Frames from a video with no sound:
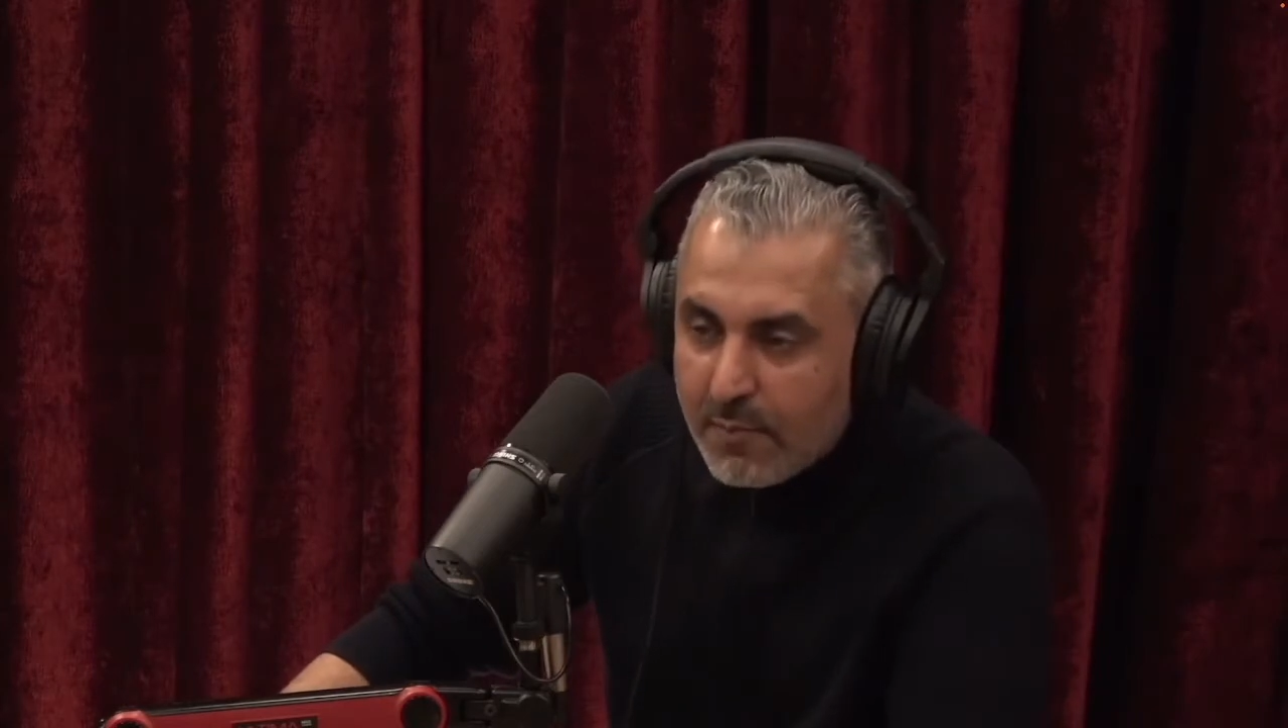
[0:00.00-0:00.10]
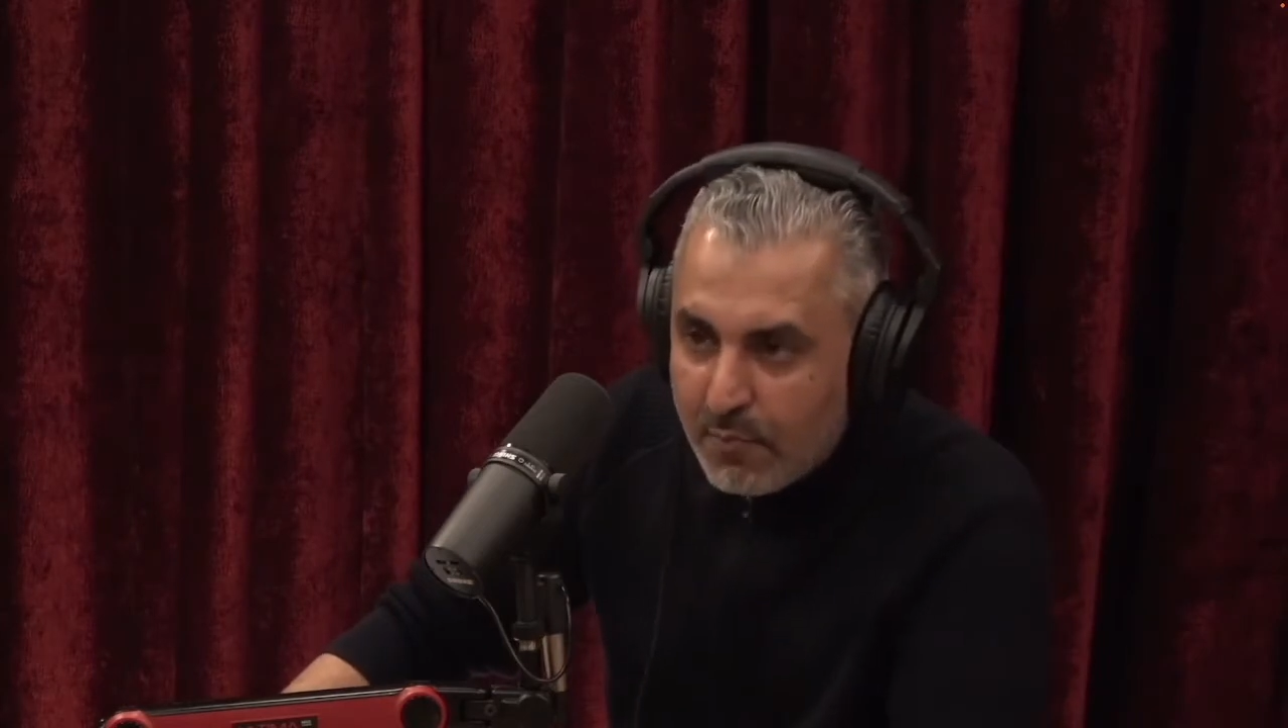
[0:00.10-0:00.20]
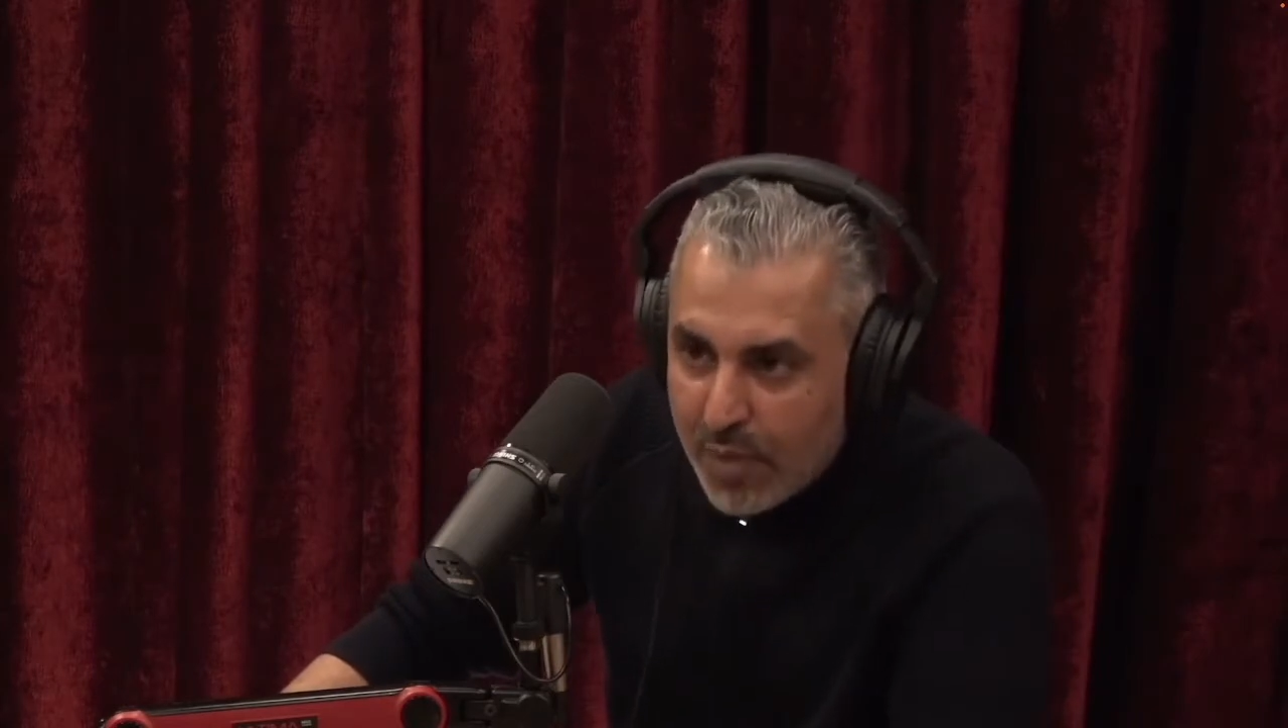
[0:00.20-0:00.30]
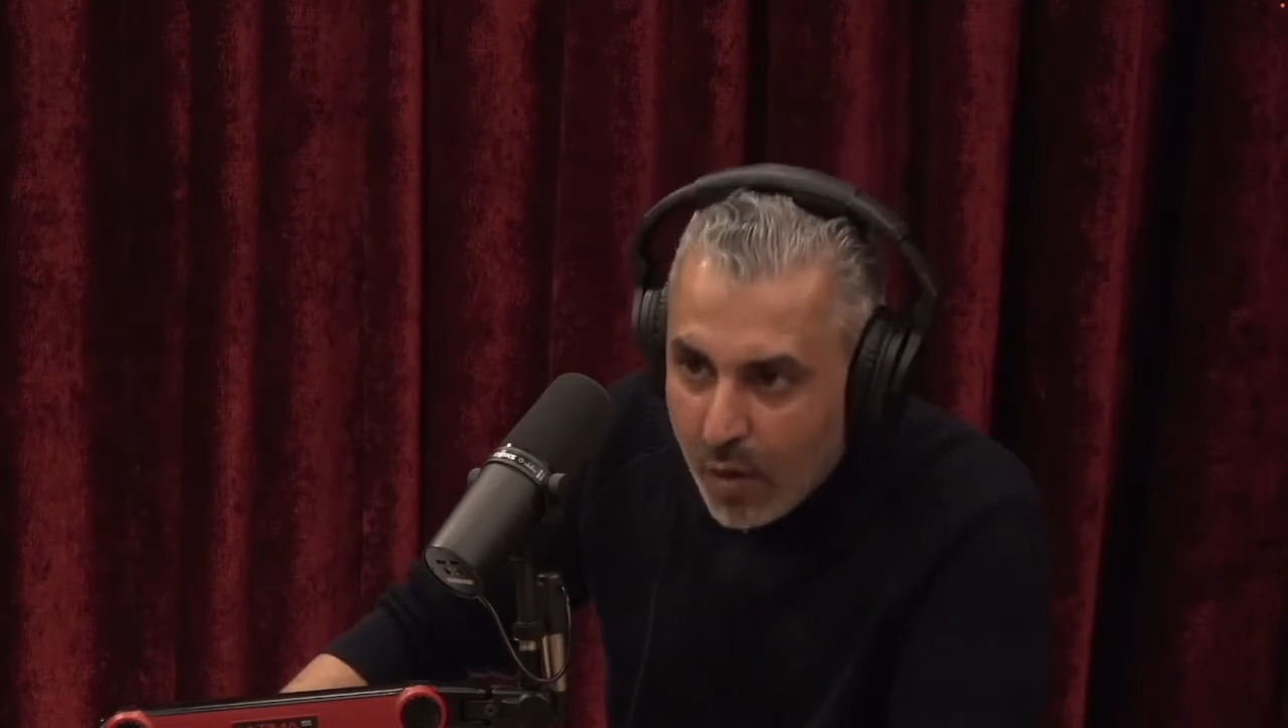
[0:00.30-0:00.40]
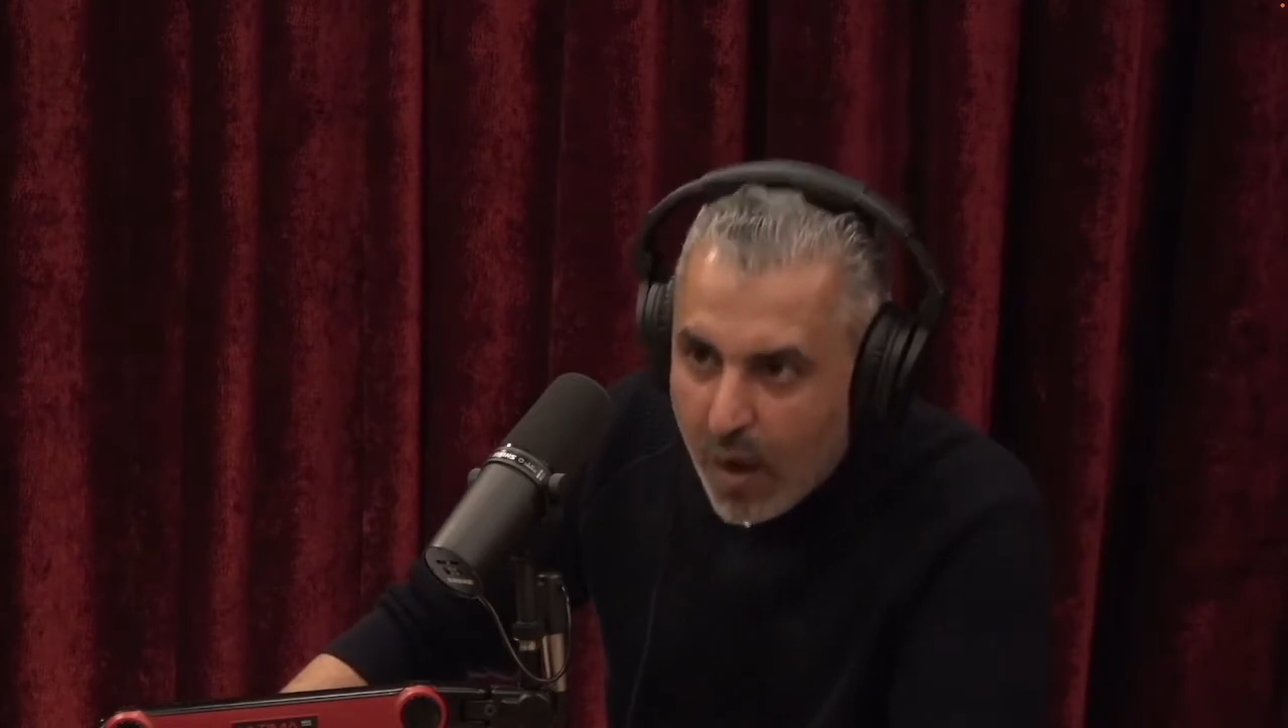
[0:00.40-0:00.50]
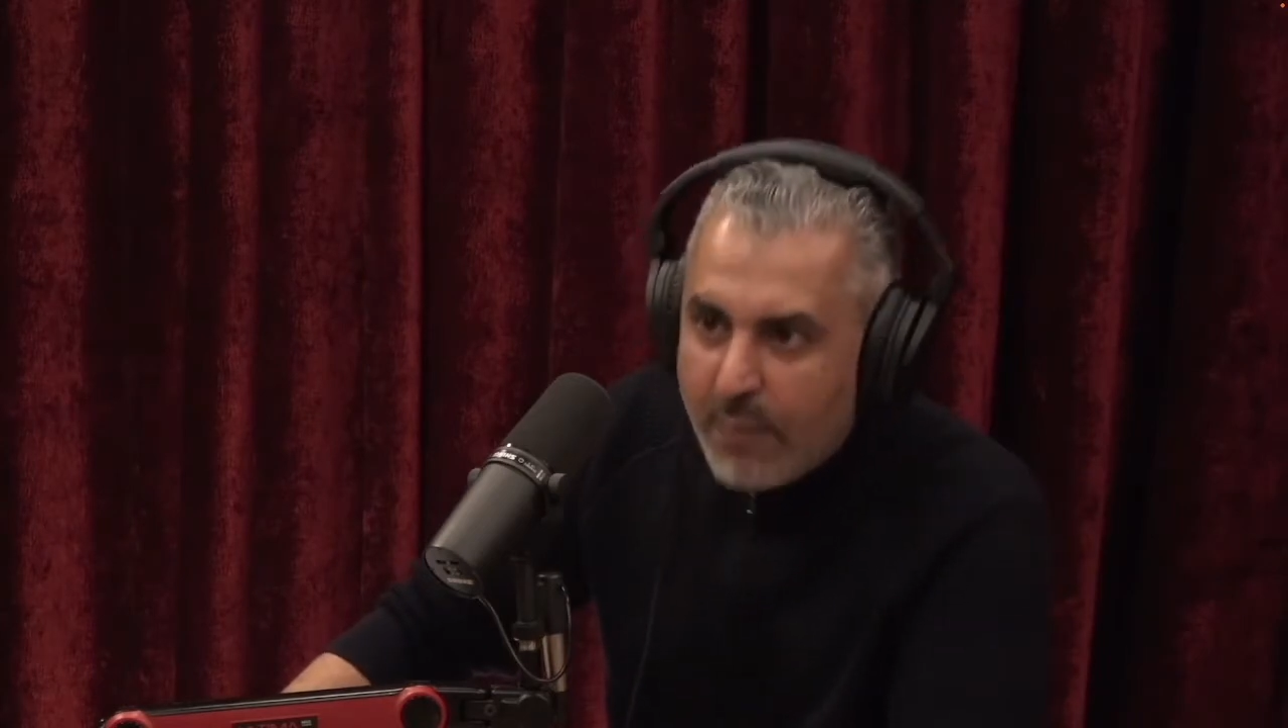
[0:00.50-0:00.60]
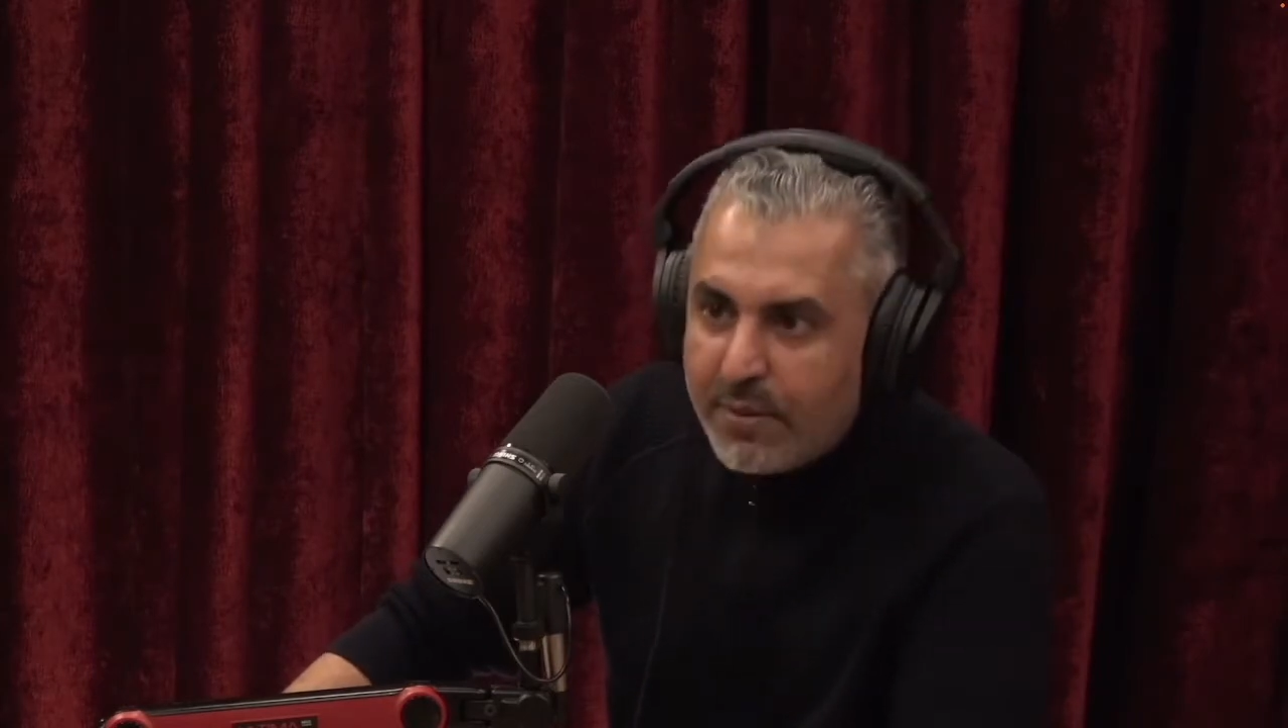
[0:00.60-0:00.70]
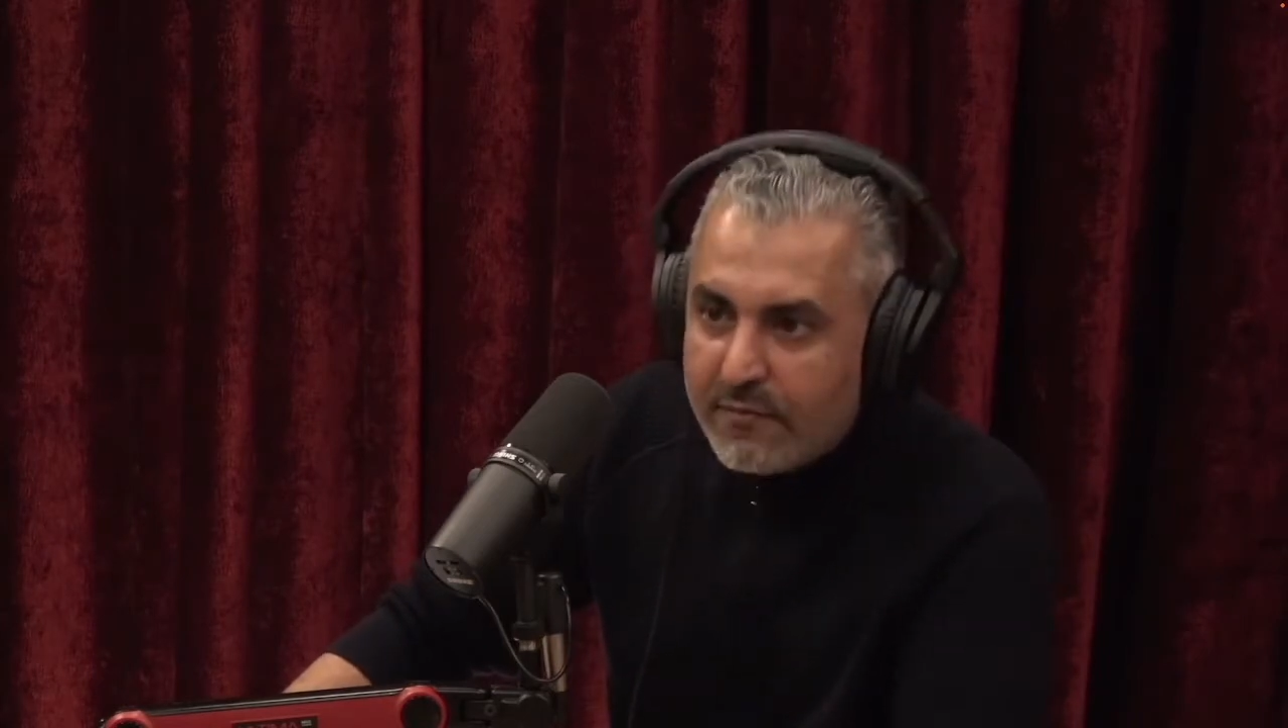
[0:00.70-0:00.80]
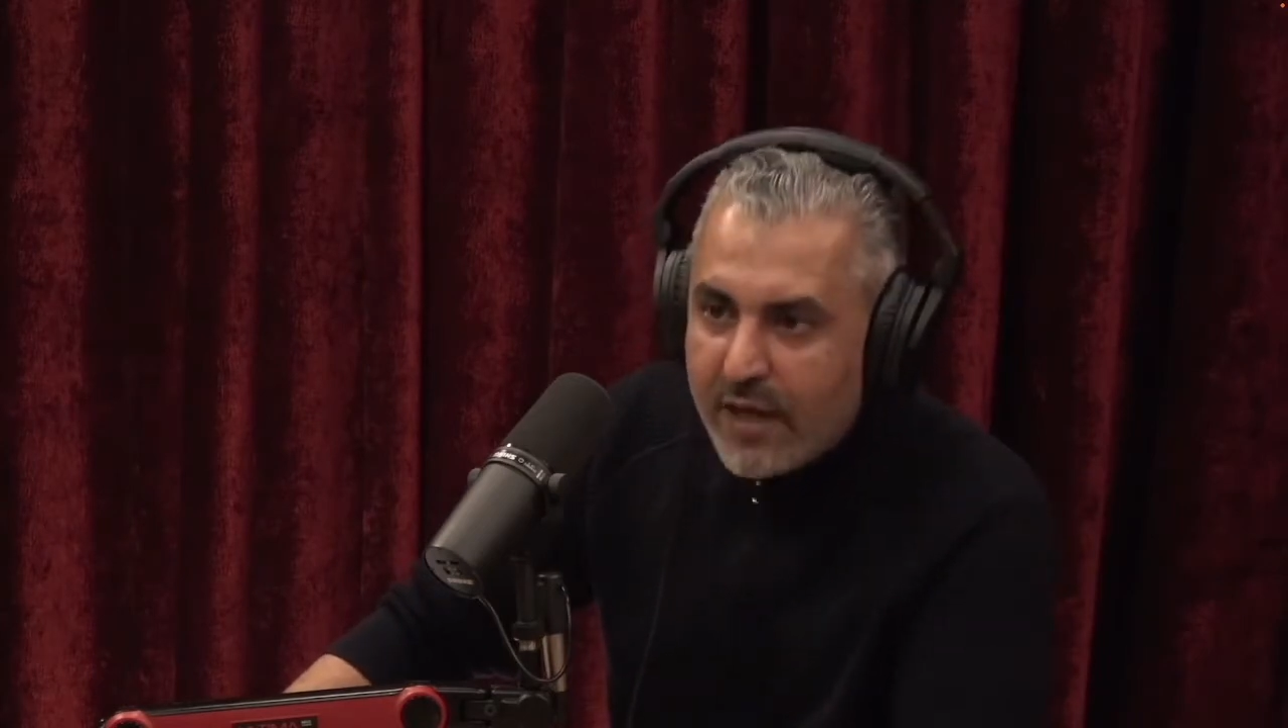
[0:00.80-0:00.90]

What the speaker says: blow up